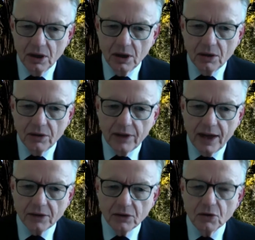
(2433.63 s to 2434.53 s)

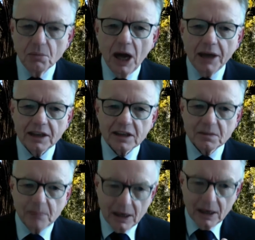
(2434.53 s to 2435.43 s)
that you might
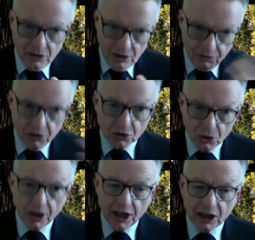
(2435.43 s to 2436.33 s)
expect if you're
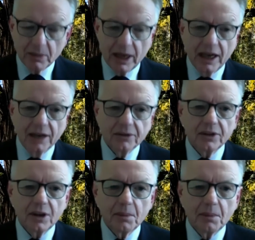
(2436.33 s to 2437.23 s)
talking about
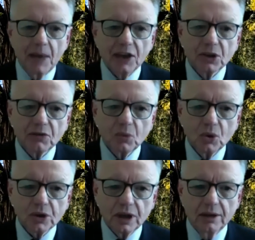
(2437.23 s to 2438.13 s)
the management of
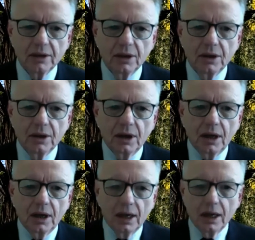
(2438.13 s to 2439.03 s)
water.
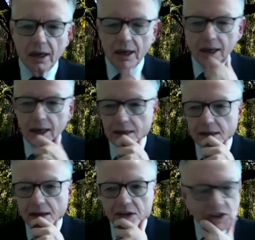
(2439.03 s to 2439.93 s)

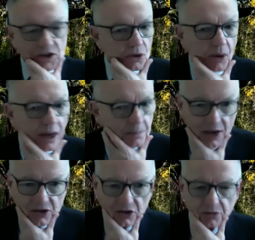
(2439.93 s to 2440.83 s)
And this has always
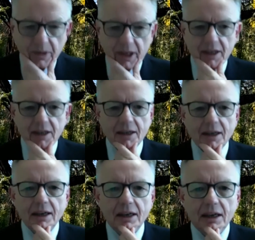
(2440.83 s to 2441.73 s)
puzzled me.
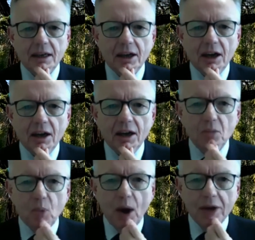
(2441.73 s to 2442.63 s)
And I
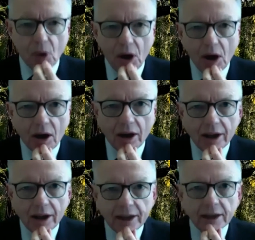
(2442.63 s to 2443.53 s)
wonder
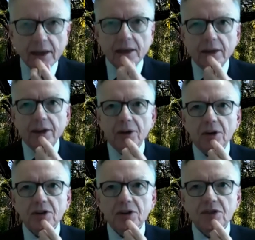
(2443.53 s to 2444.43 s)
why there are
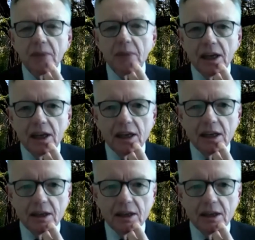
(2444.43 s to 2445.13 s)
so many